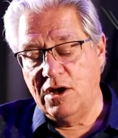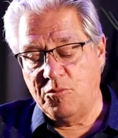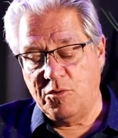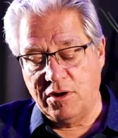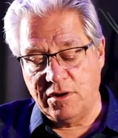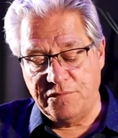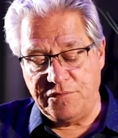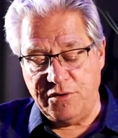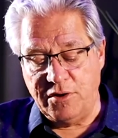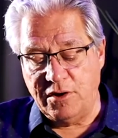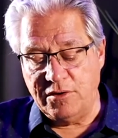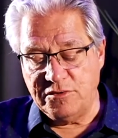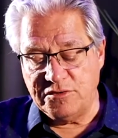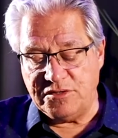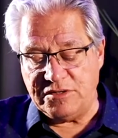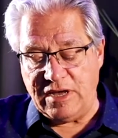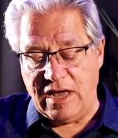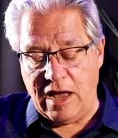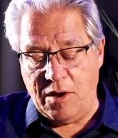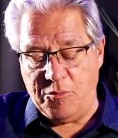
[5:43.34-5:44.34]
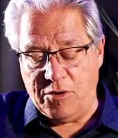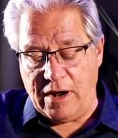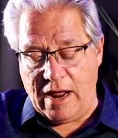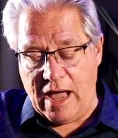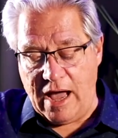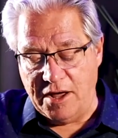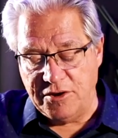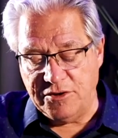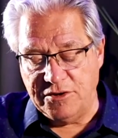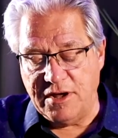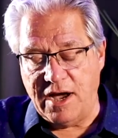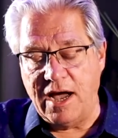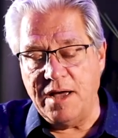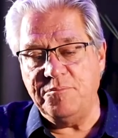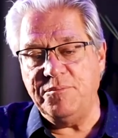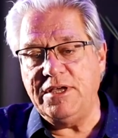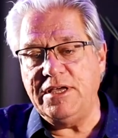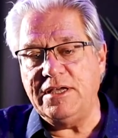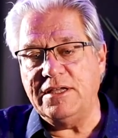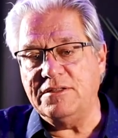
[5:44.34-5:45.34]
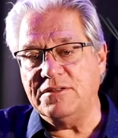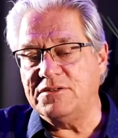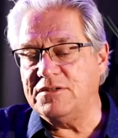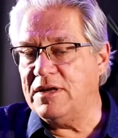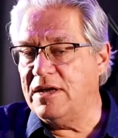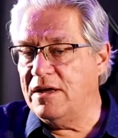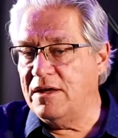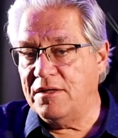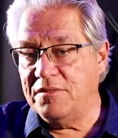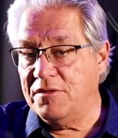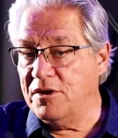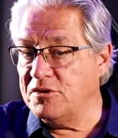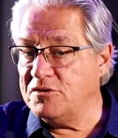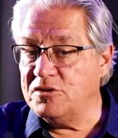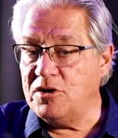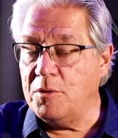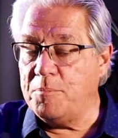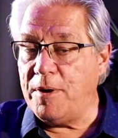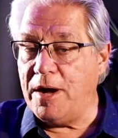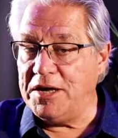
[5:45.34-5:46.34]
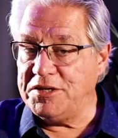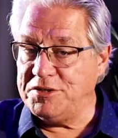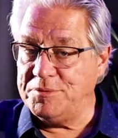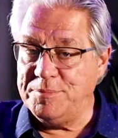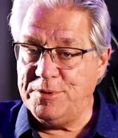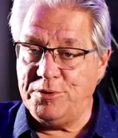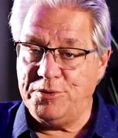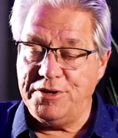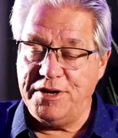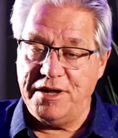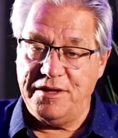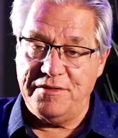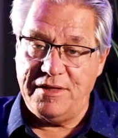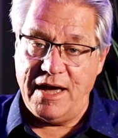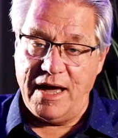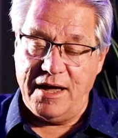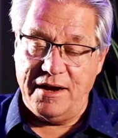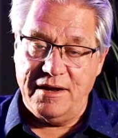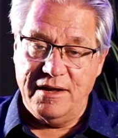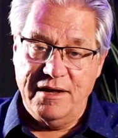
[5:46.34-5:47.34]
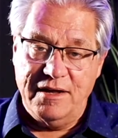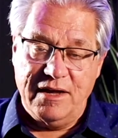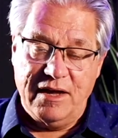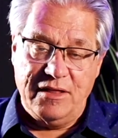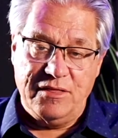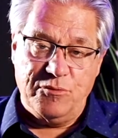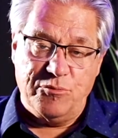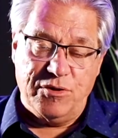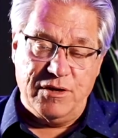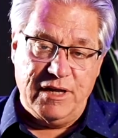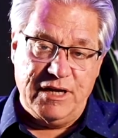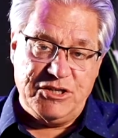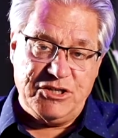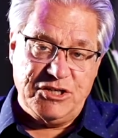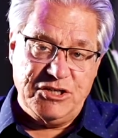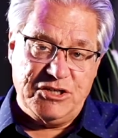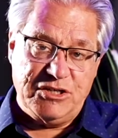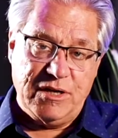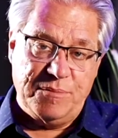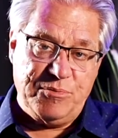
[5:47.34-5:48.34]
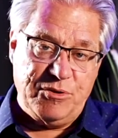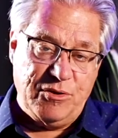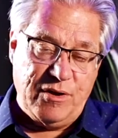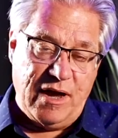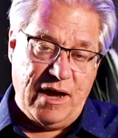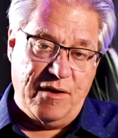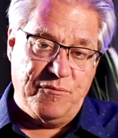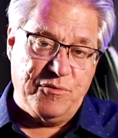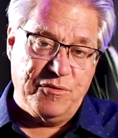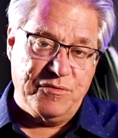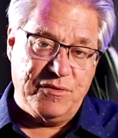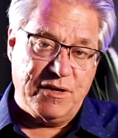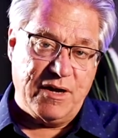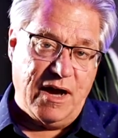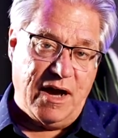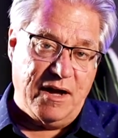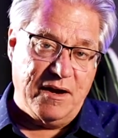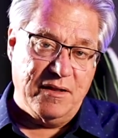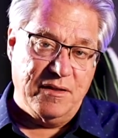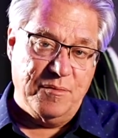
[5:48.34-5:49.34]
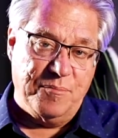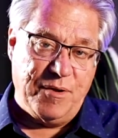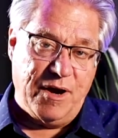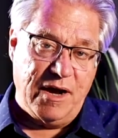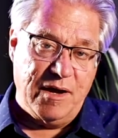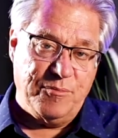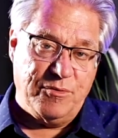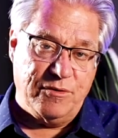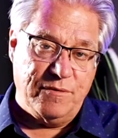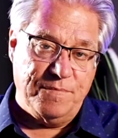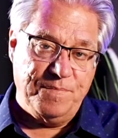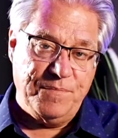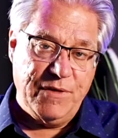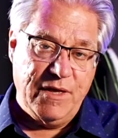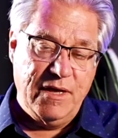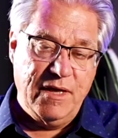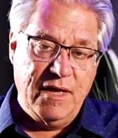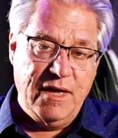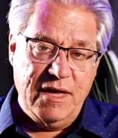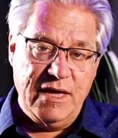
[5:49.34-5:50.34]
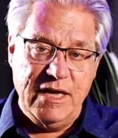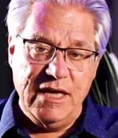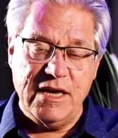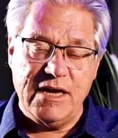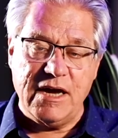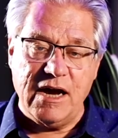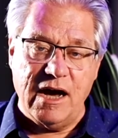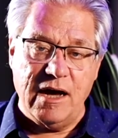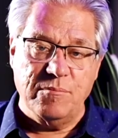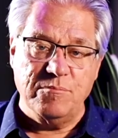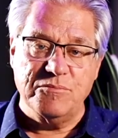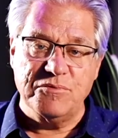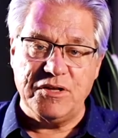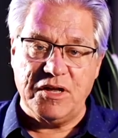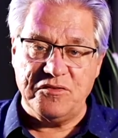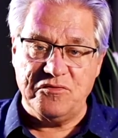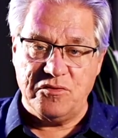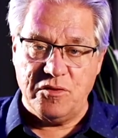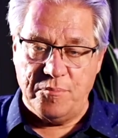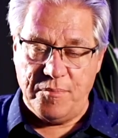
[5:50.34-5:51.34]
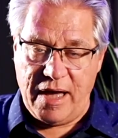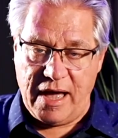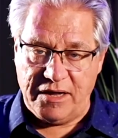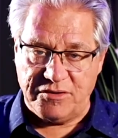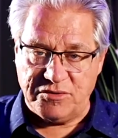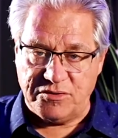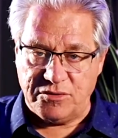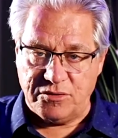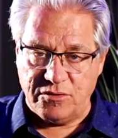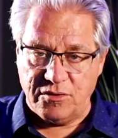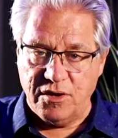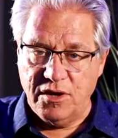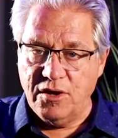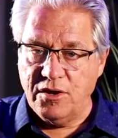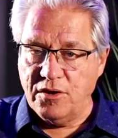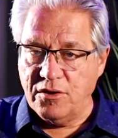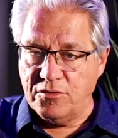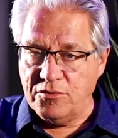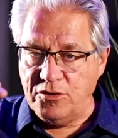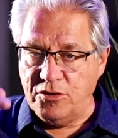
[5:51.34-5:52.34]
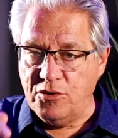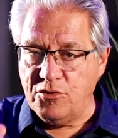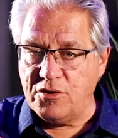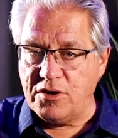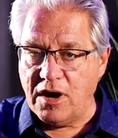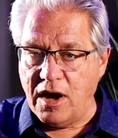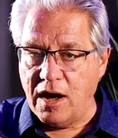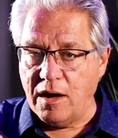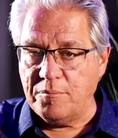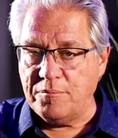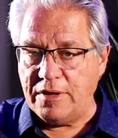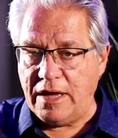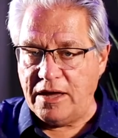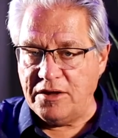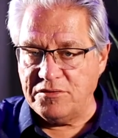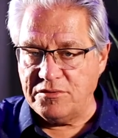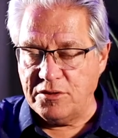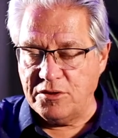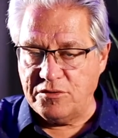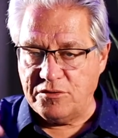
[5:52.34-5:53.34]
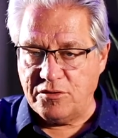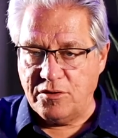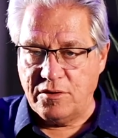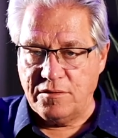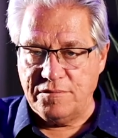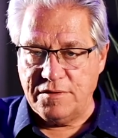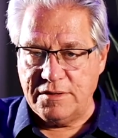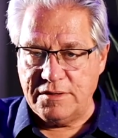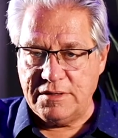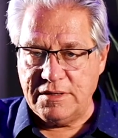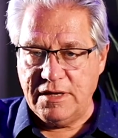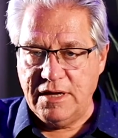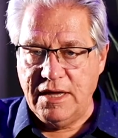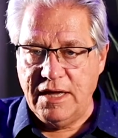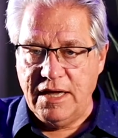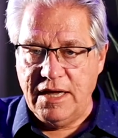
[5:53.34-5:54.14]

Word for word: Well, if you understand what Adonai means, there's no possibility of that in the relationship you have with the God of the Bible. He comes as the master, you come as the servant.